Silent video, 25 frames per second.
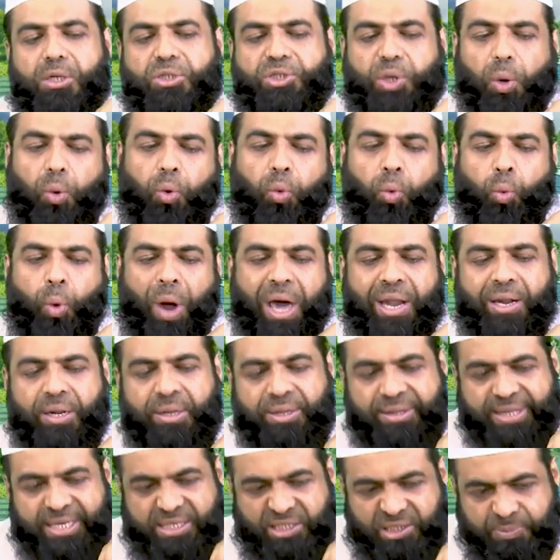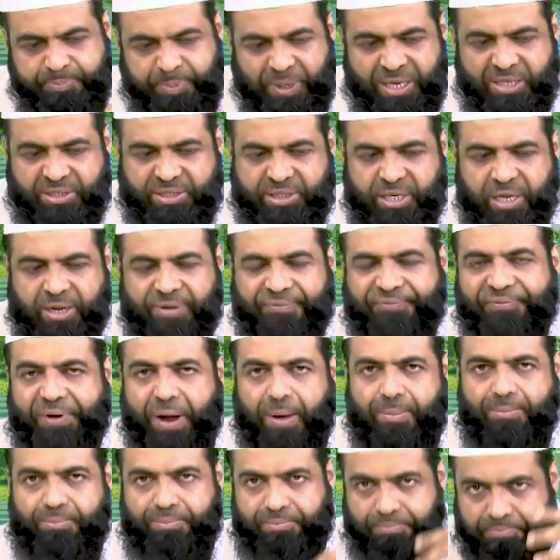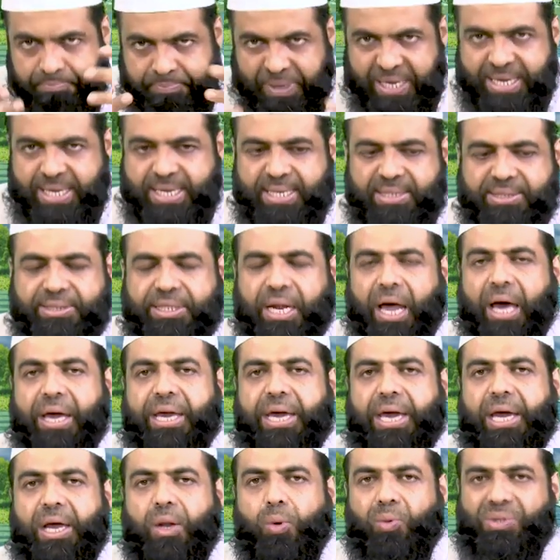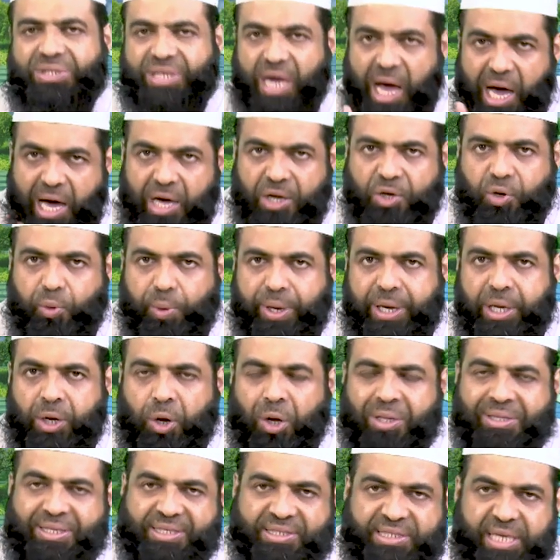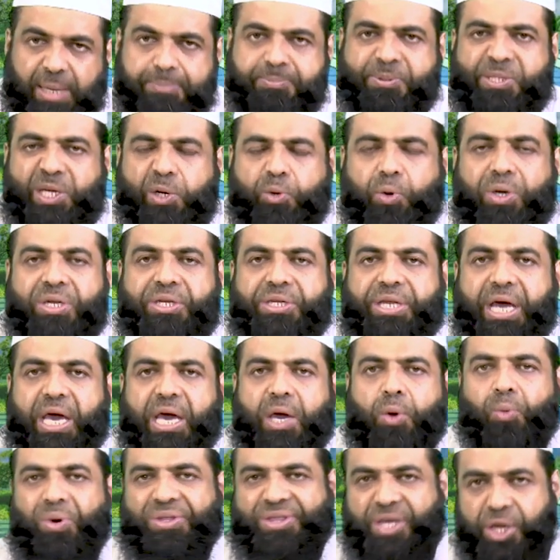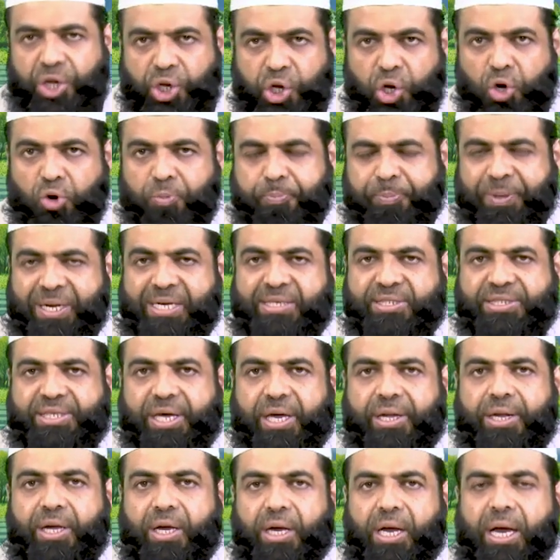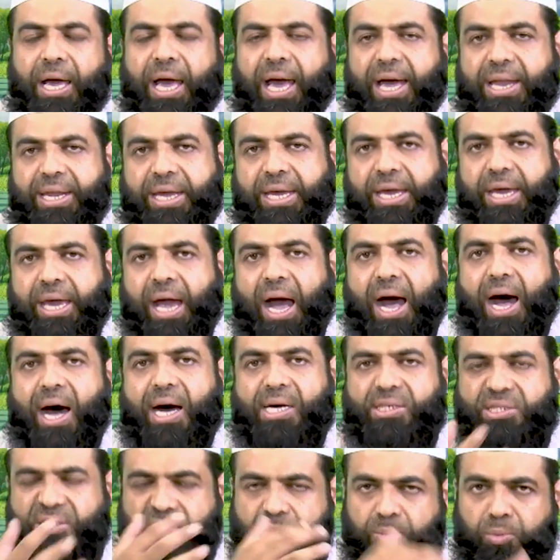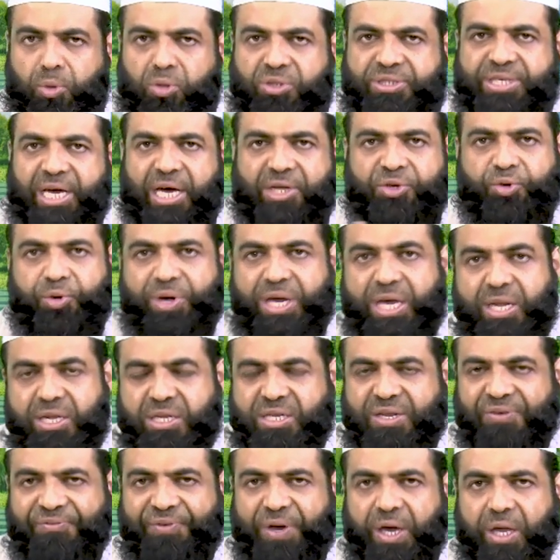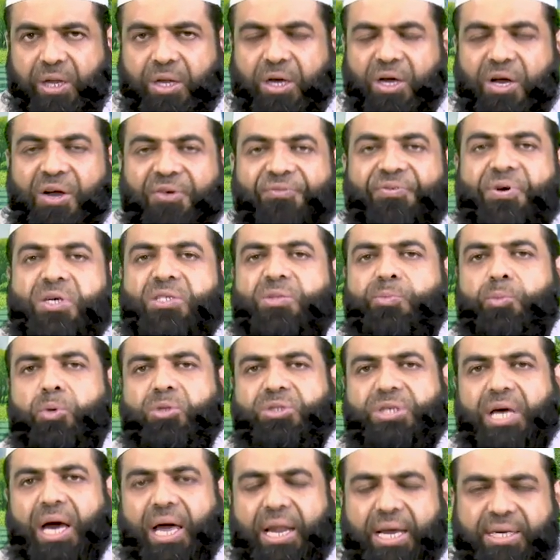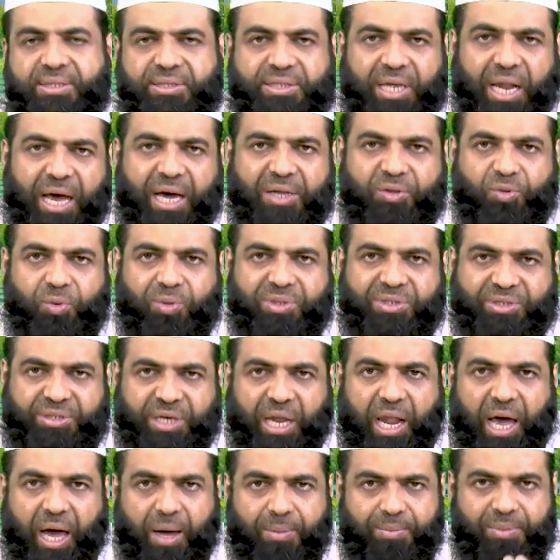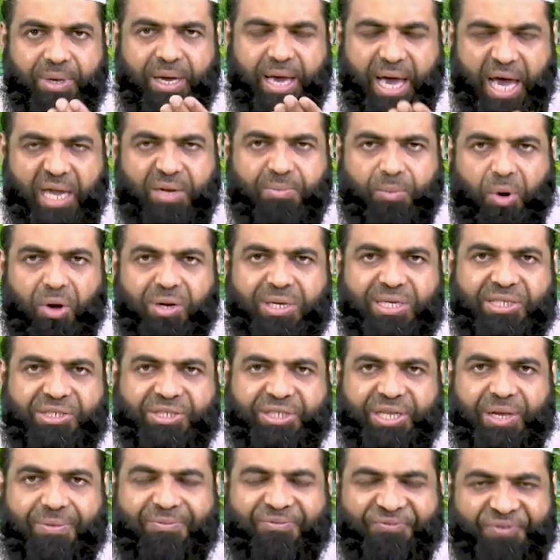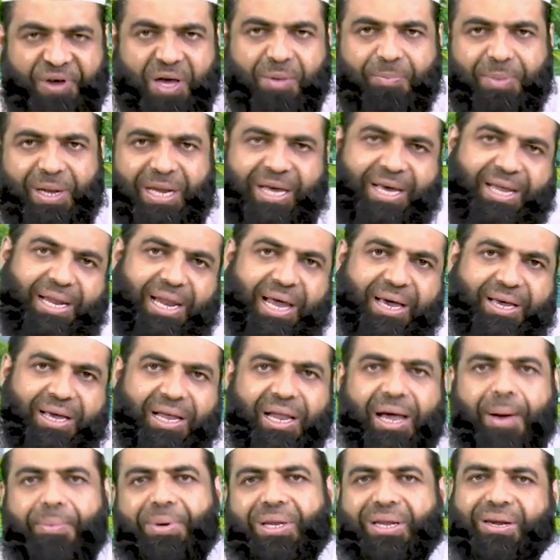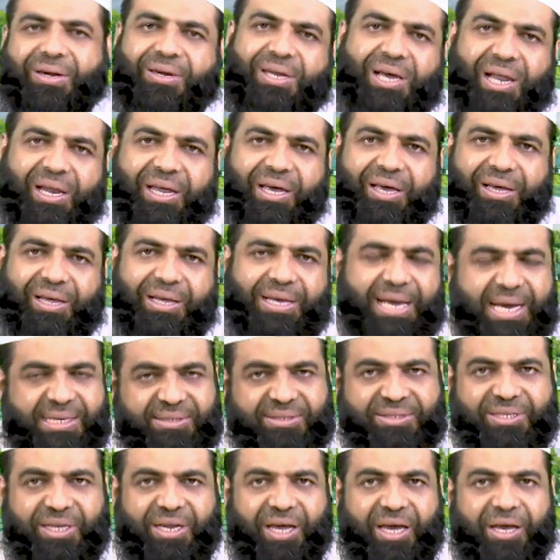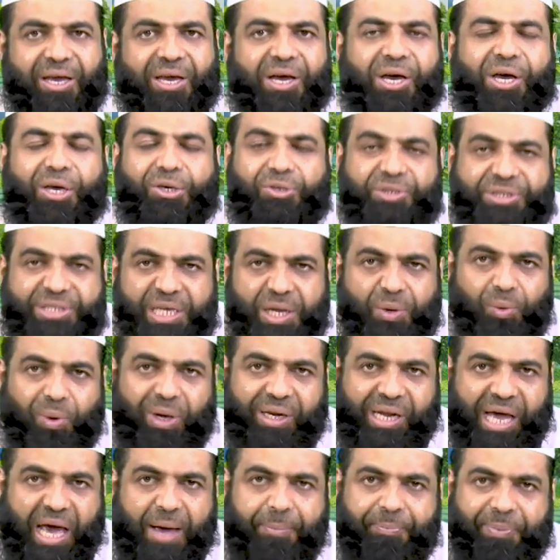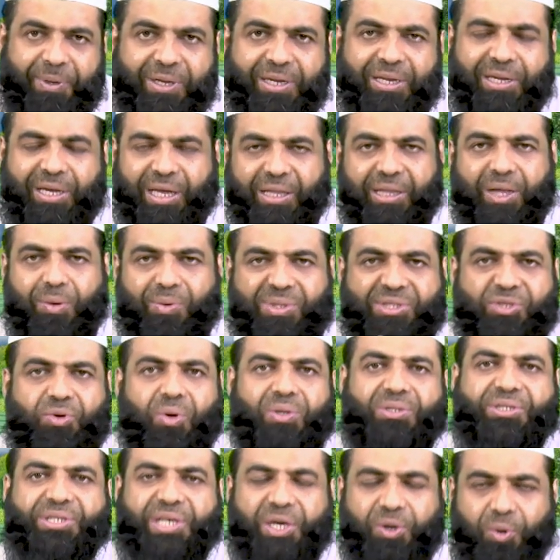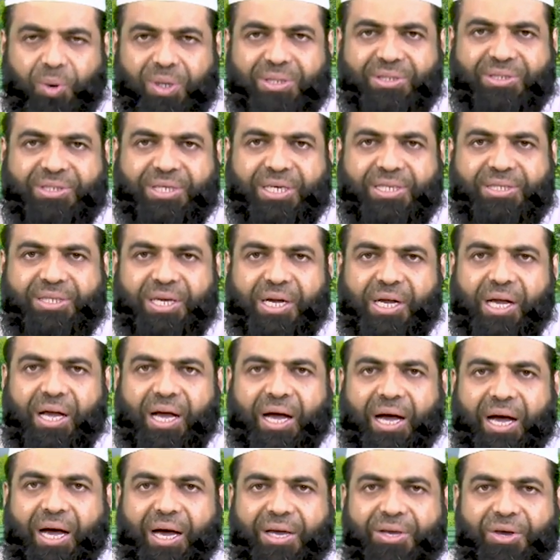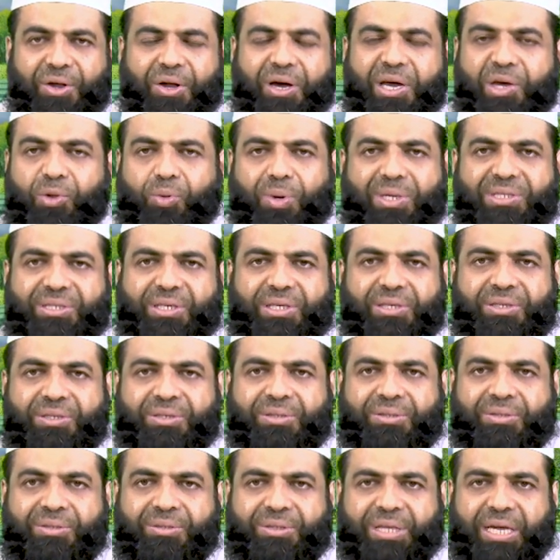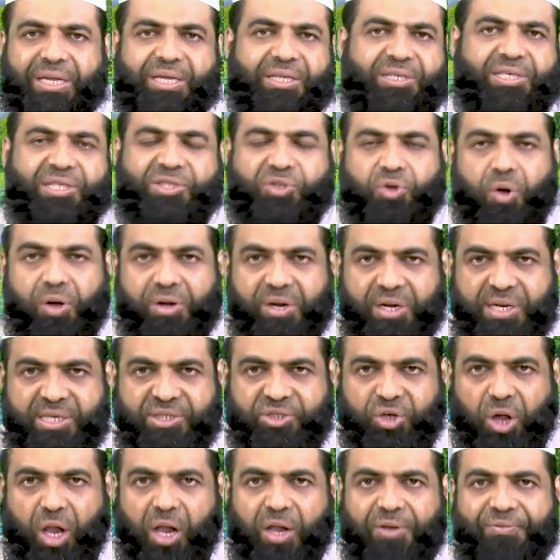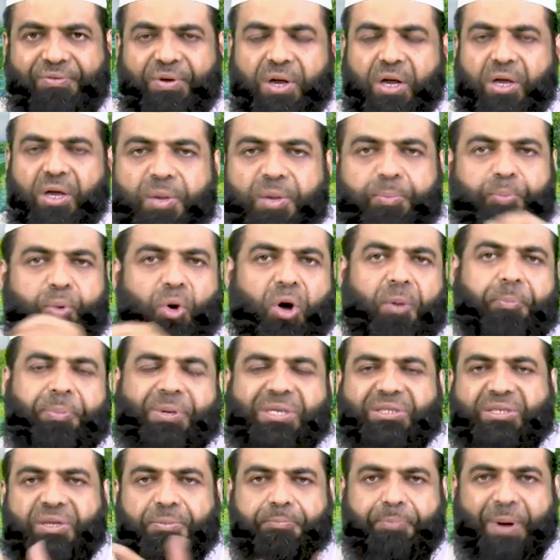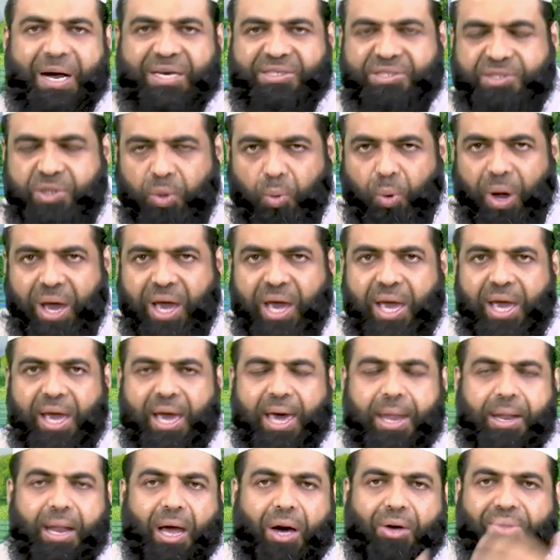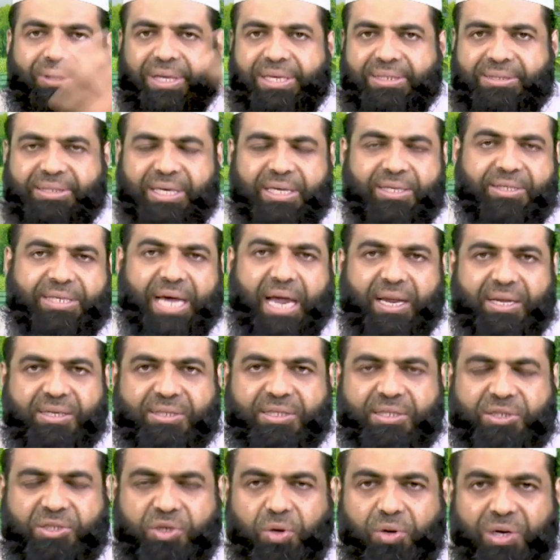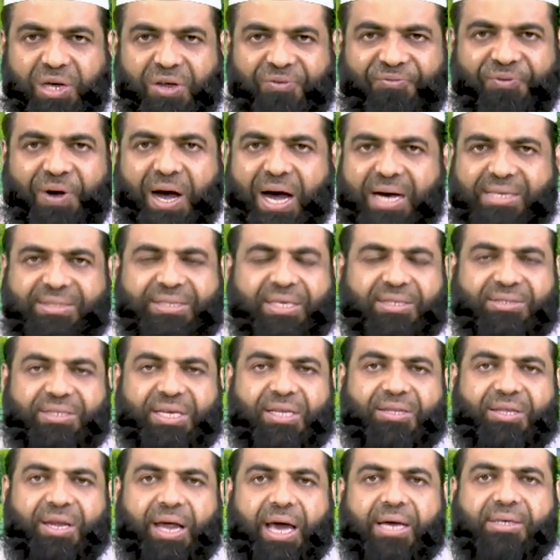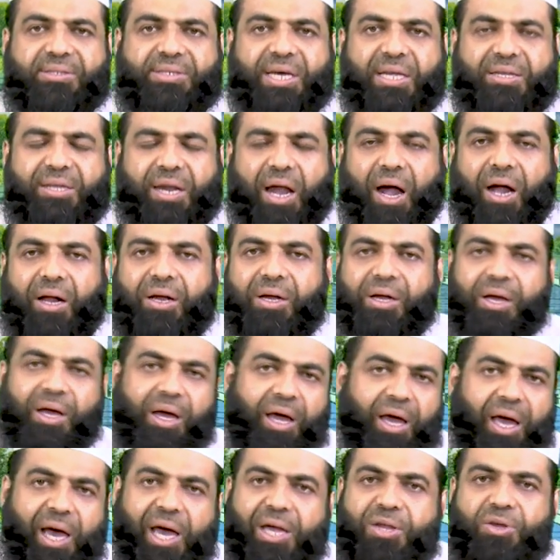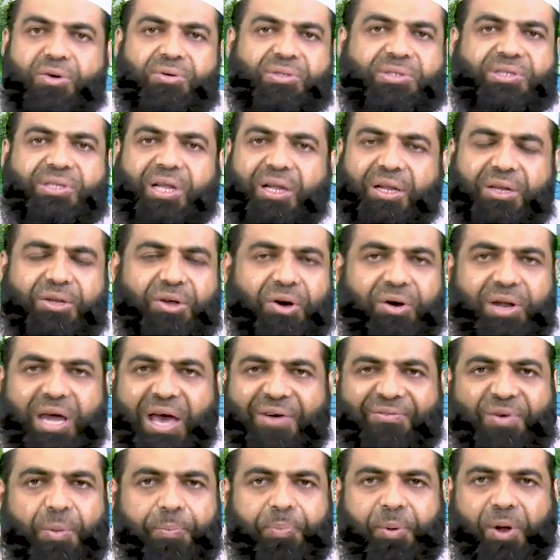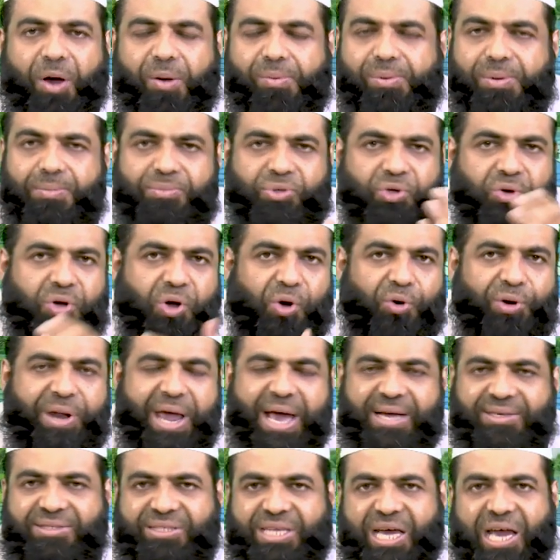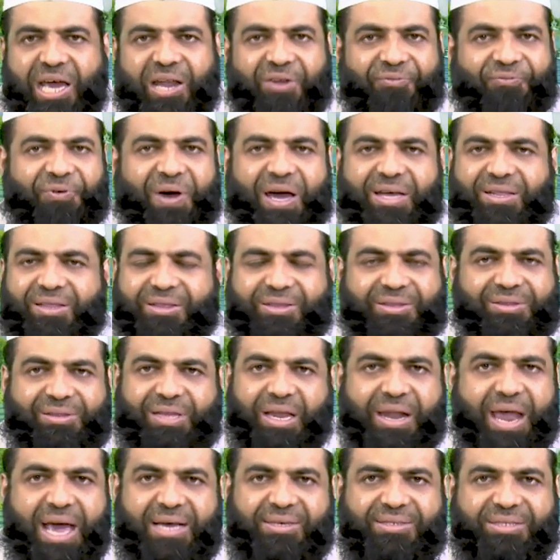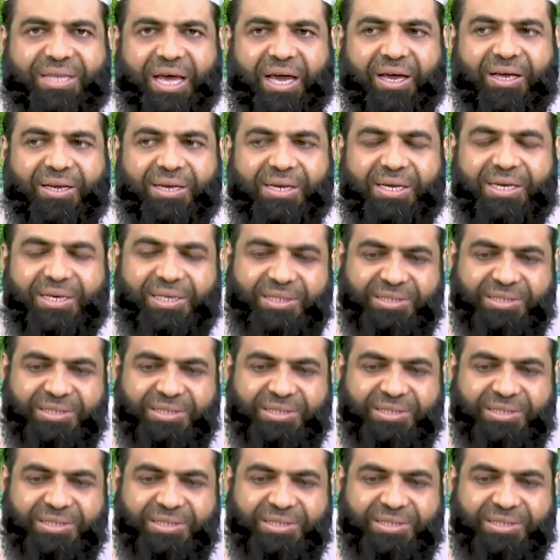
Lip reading: So when this person from Bani Israel was arguing on the subsequent day with a new person and he asked Musa to intervene, first Musa alayhi salatu was salam admonished him verbally and like, I mean, really, yesterday, you seen what happened, there was consequences, you know, it wasn't that it just got resolved, poor person passed away and now there's the intelligence looking for us, etc., etc., and you still don't have a problem to go next day and fight the next day.